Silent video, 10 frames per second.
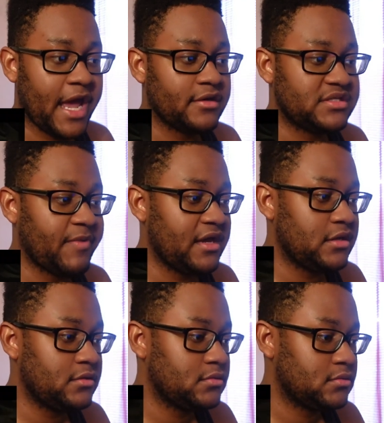Callie
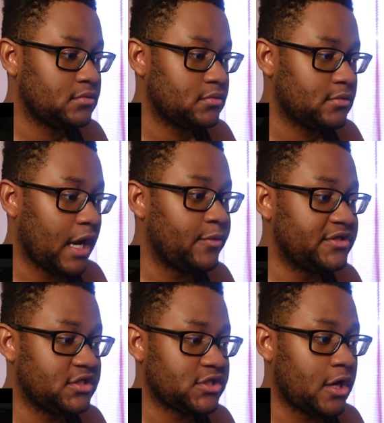Spaney. I
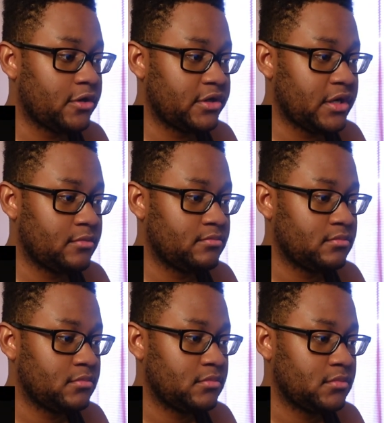reached a tower in
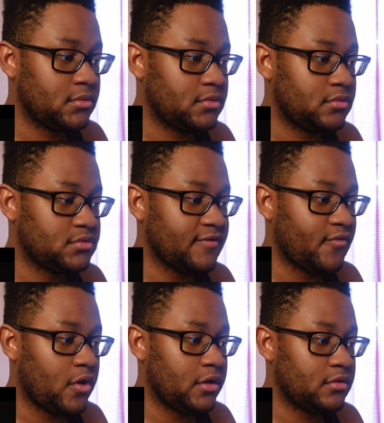Civil
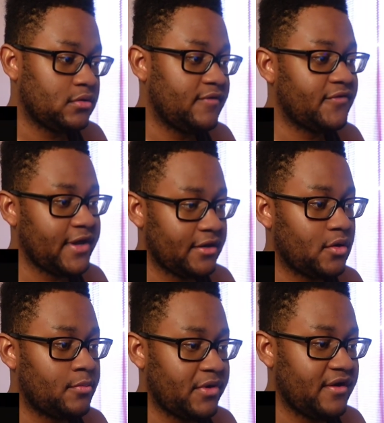War, even there,
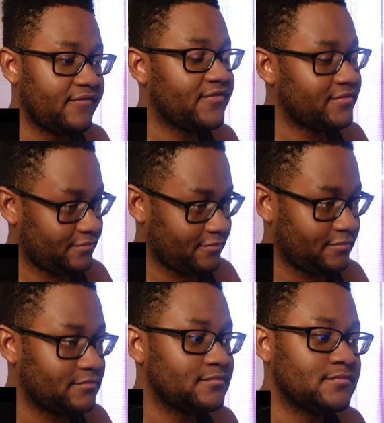don't breathe.
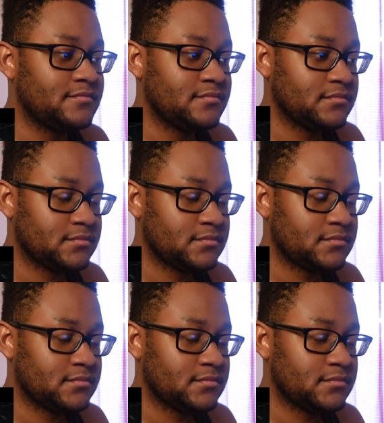Mm-hmm.